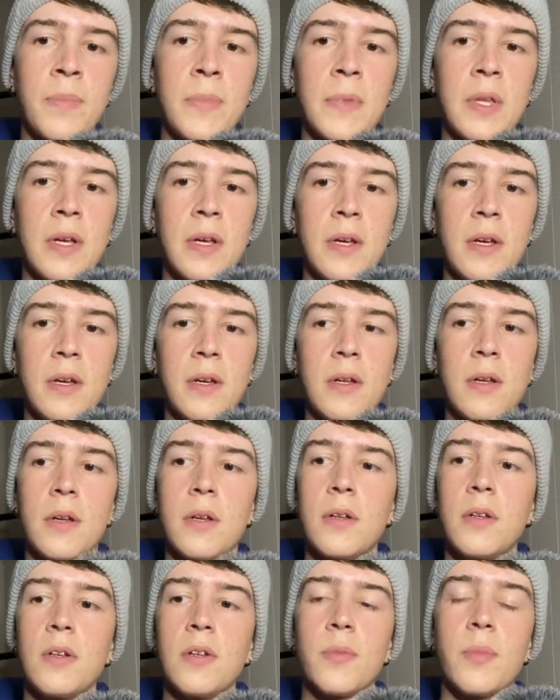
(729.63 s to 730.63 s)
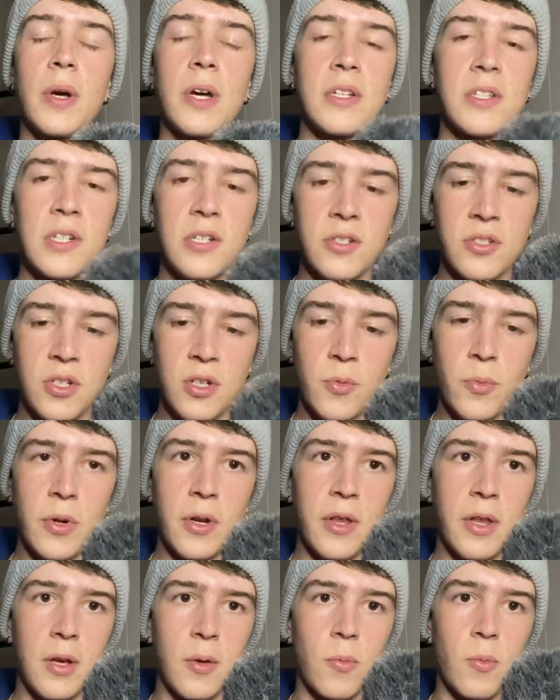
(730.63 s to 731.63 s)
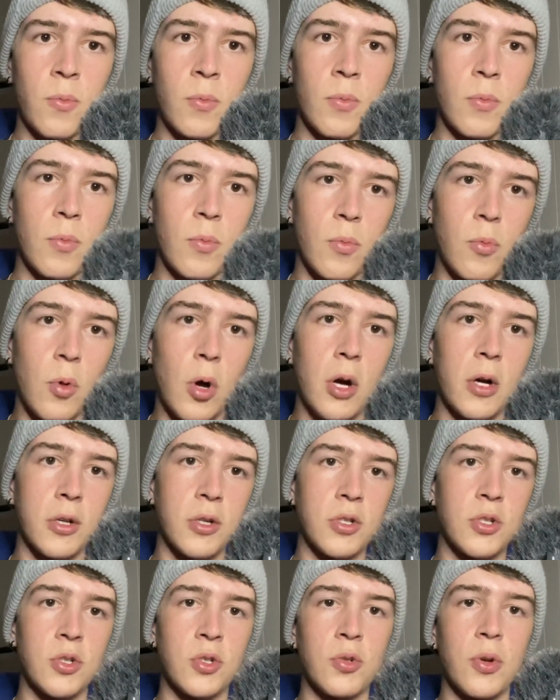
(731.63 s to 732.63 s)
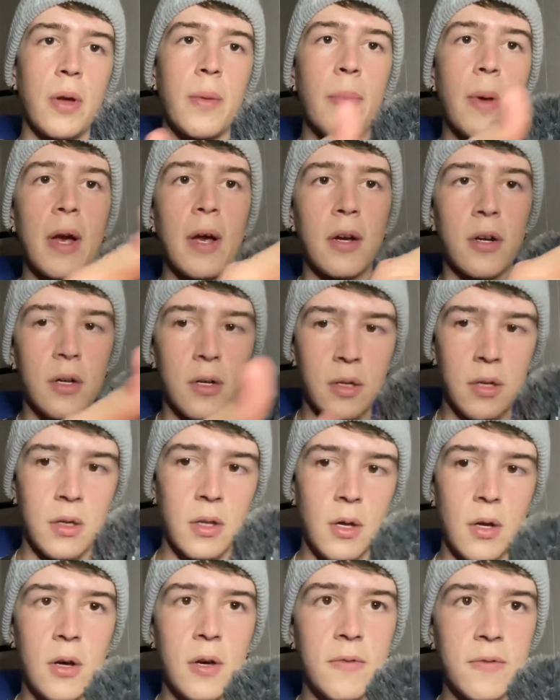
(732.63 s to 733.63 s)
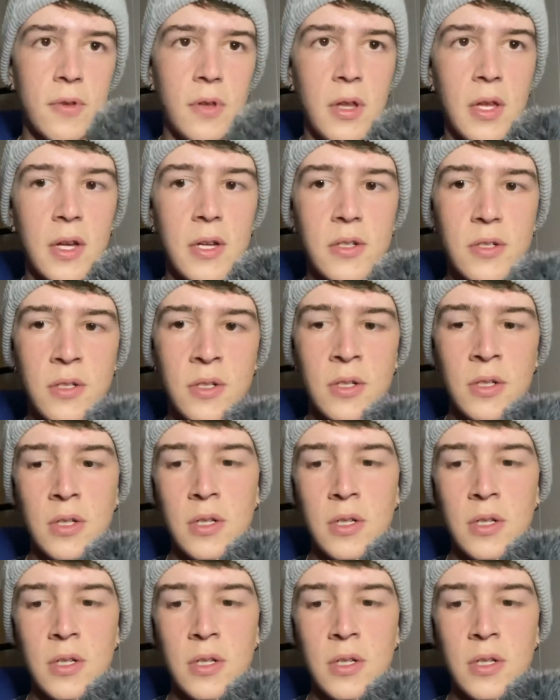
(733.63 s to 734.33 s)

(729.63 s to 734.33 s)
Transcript: And your back tire is going to want to, like, walk straight back off the ledge.